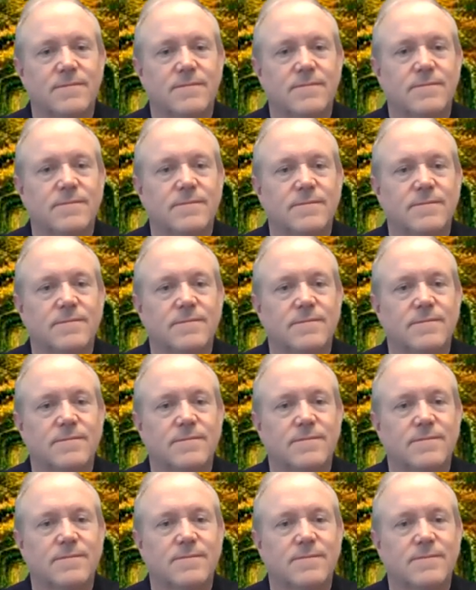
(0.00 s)

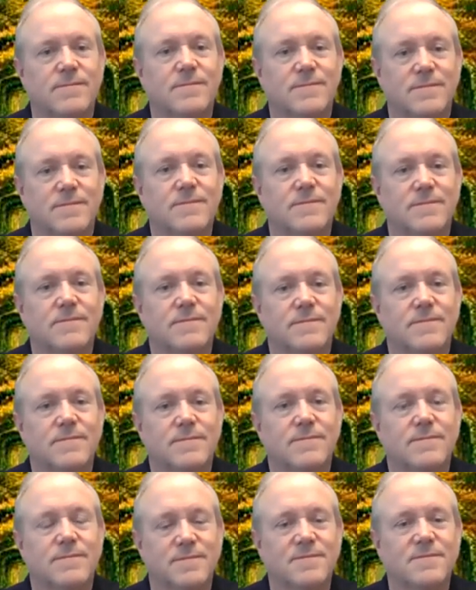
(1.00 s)

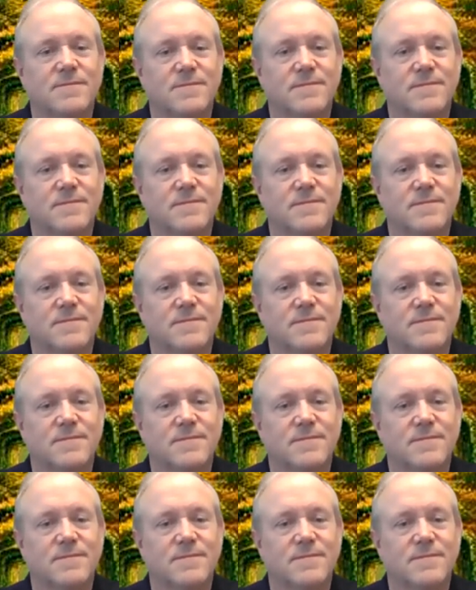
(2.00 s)
This person isn't speaking.